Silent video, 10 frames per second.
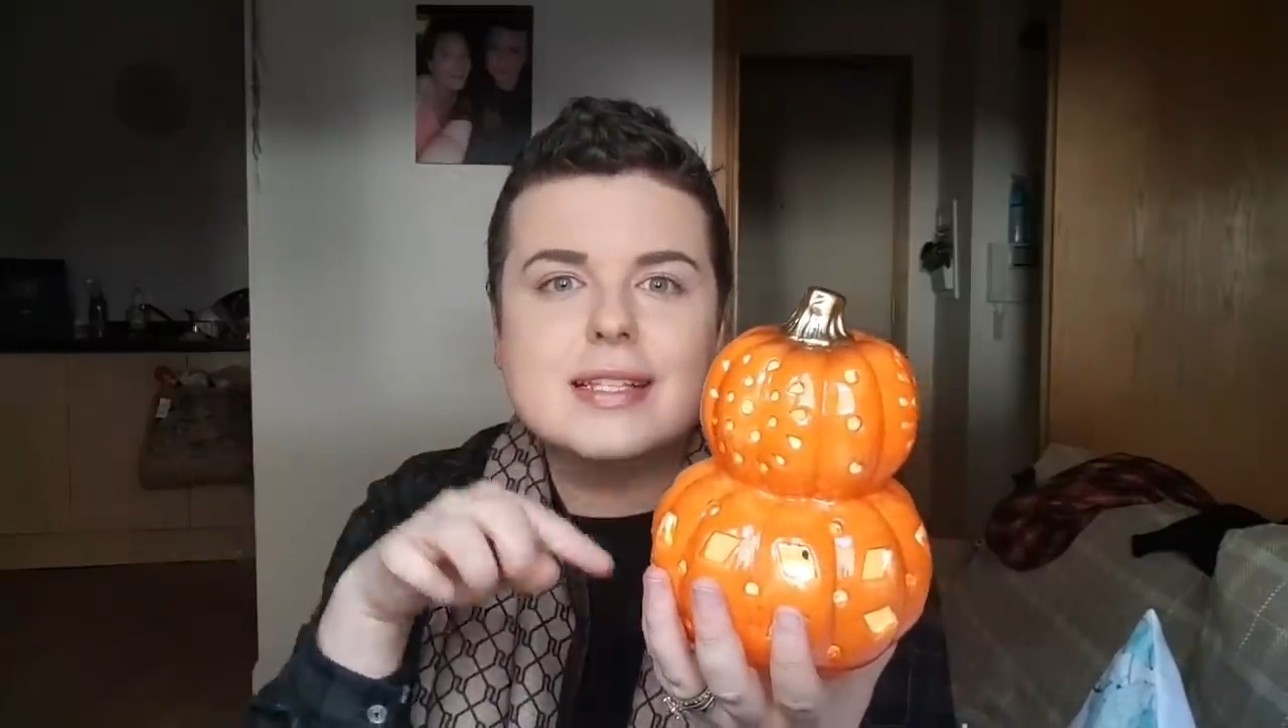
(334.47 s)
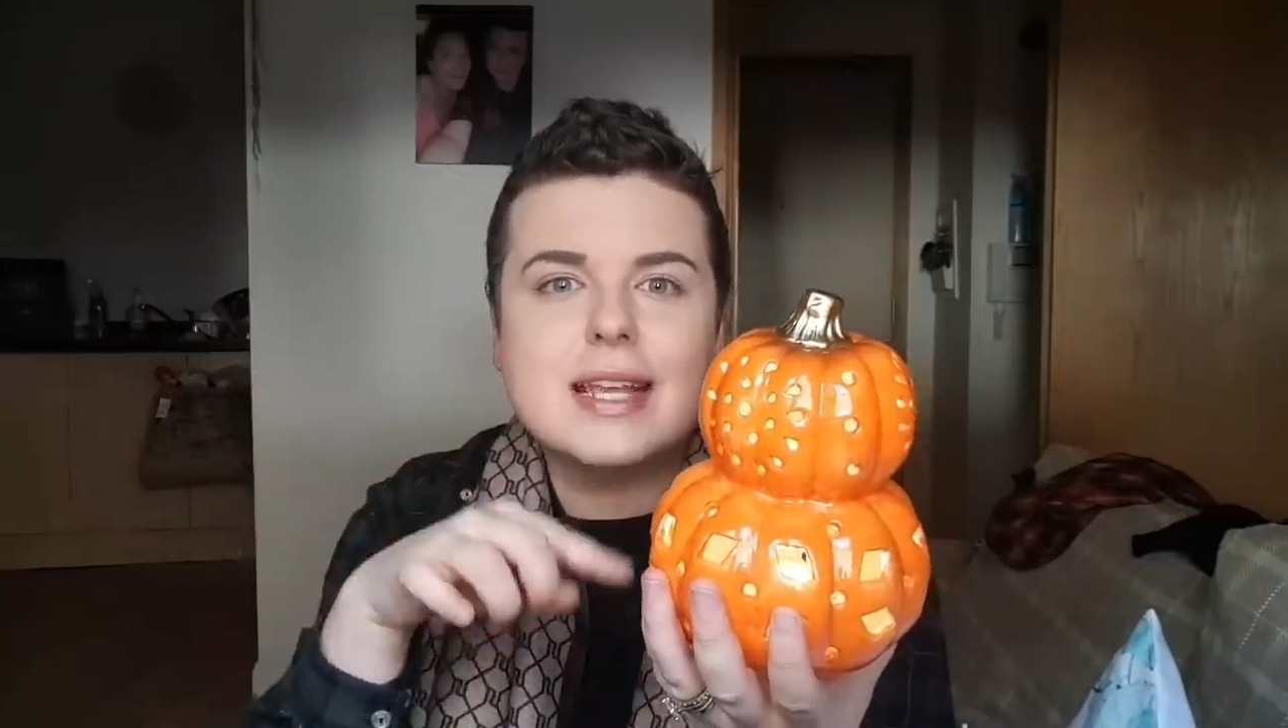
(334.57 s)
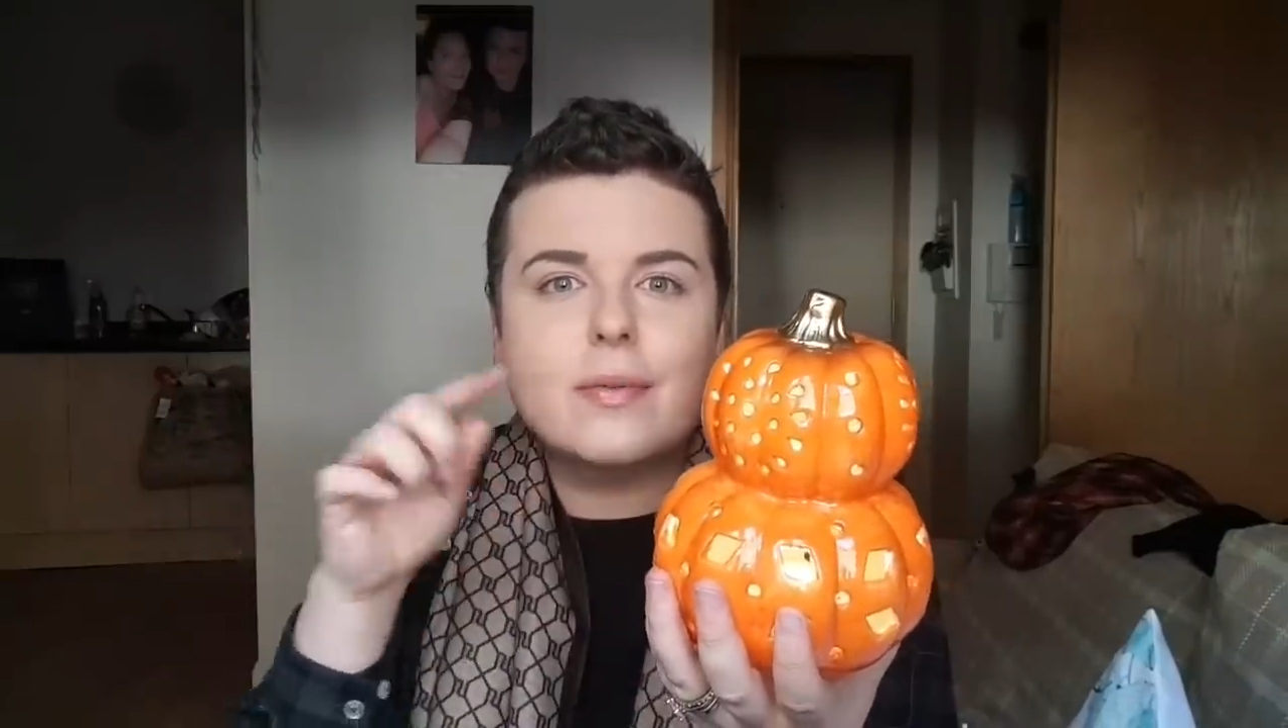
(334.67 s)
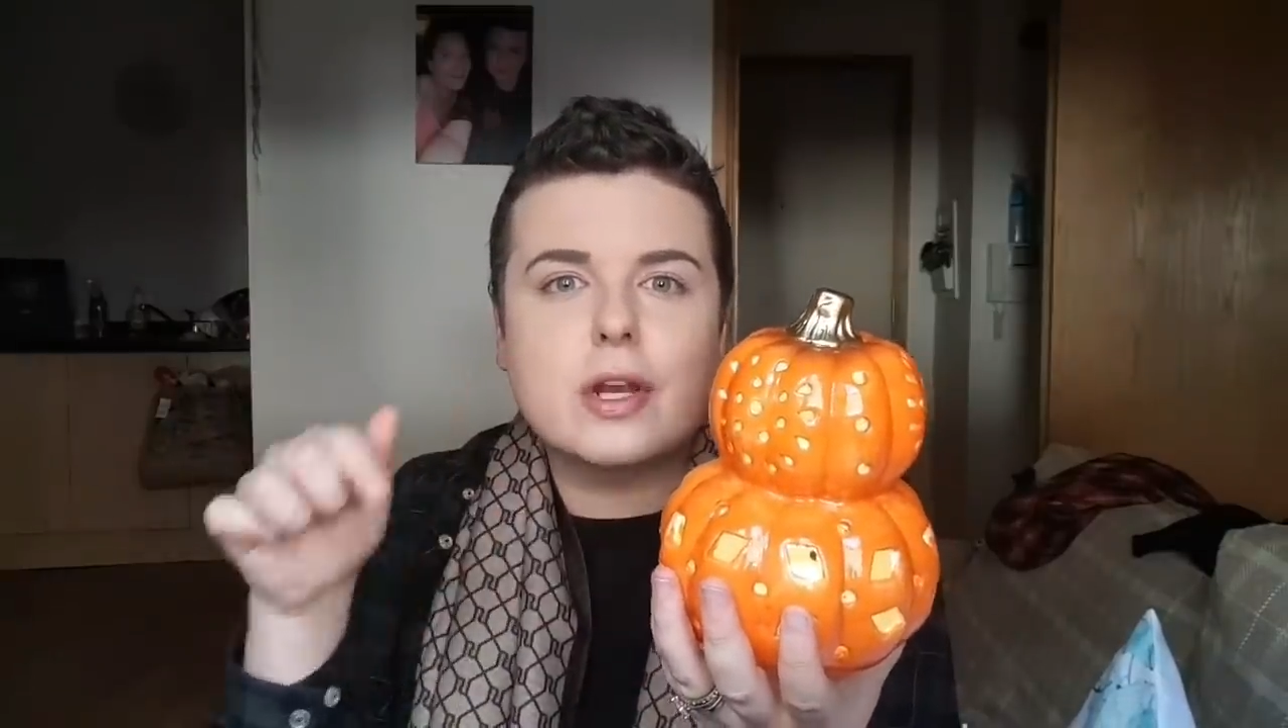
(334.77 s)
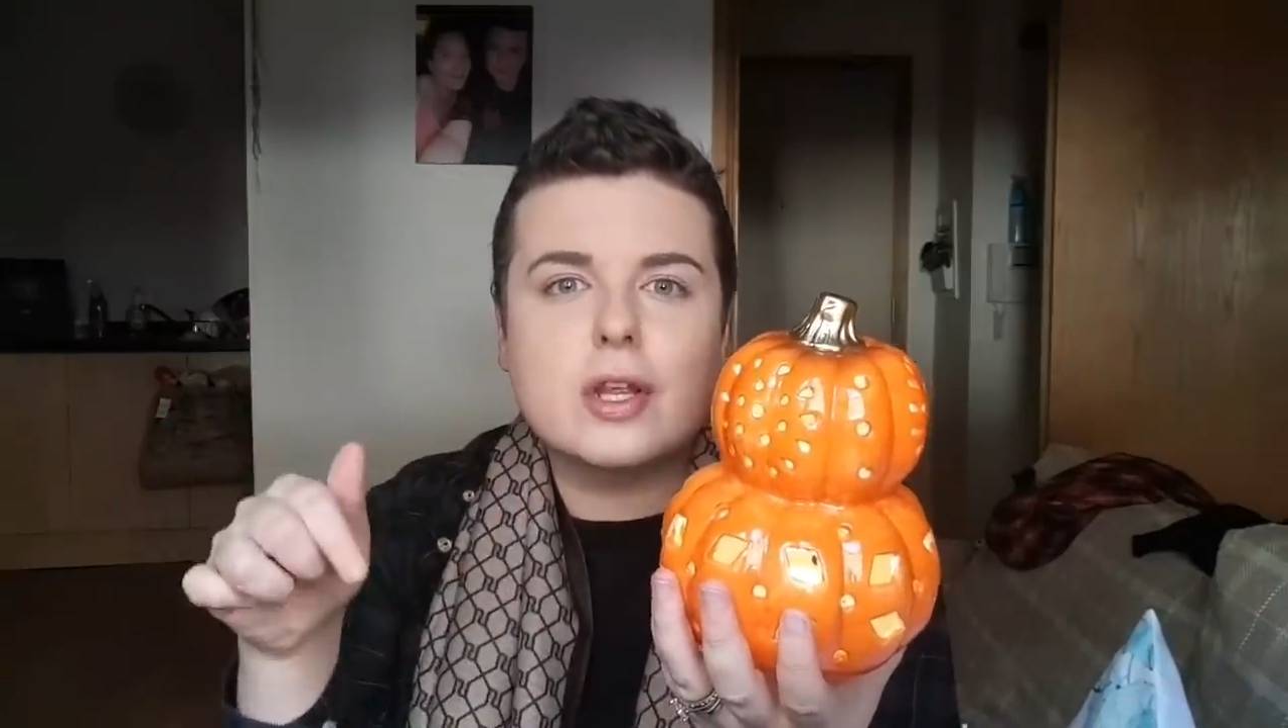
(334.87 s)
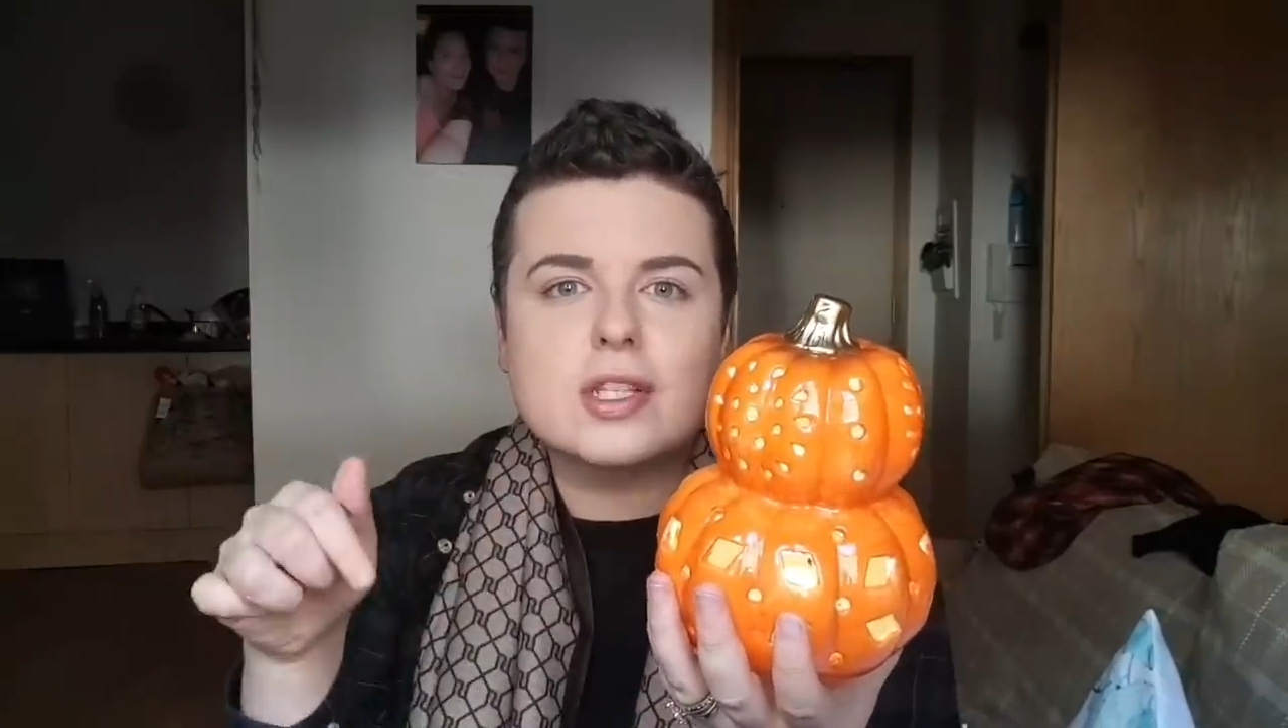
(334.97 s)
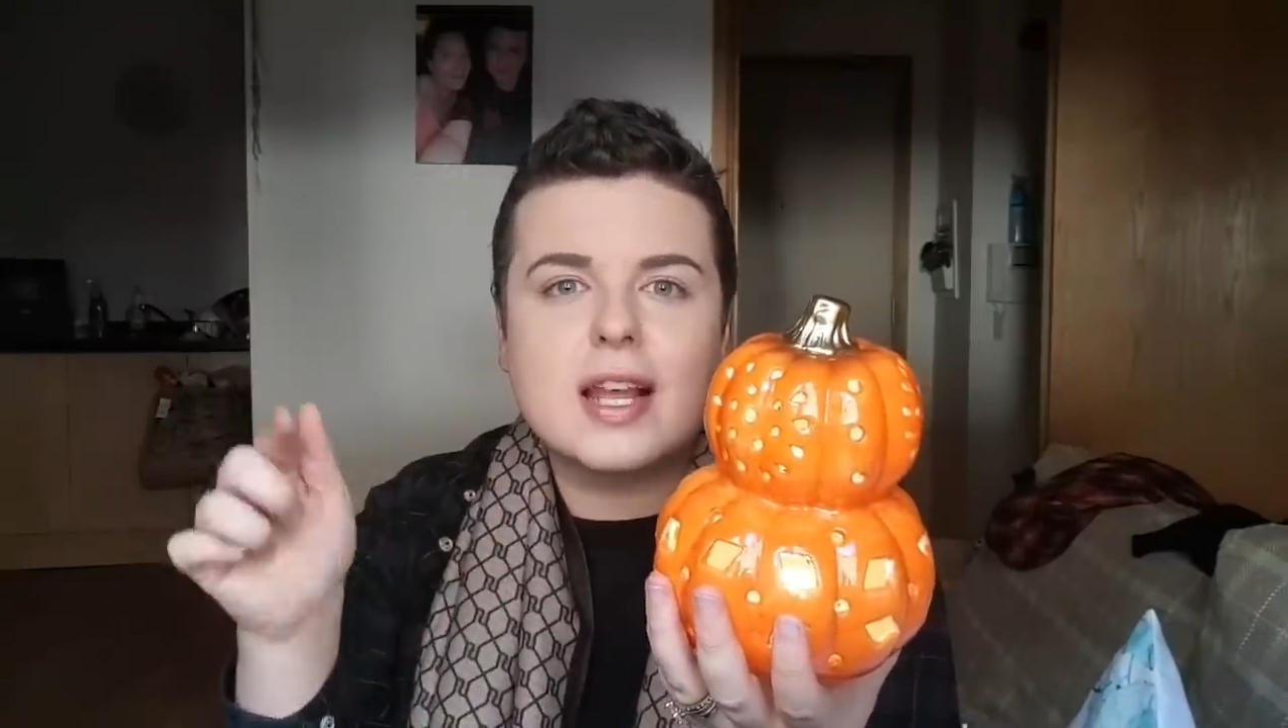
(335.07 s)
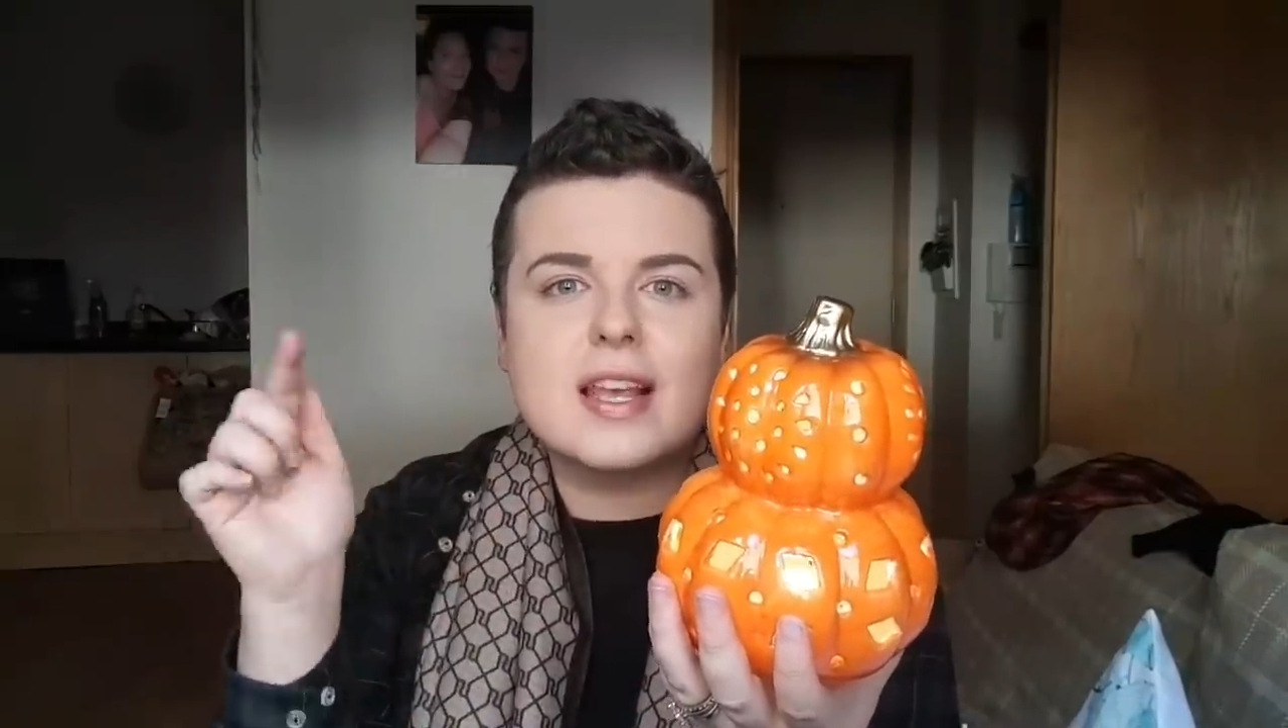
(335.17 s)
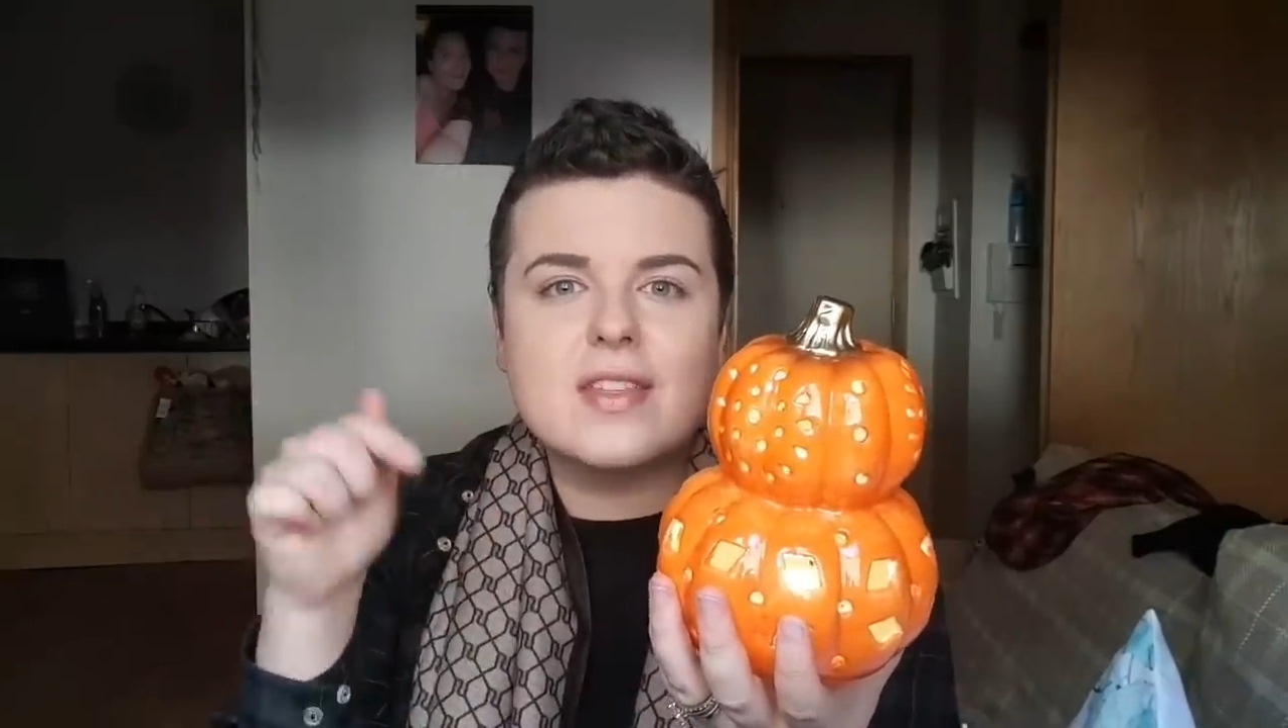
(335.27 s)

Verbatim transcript: see what it looks like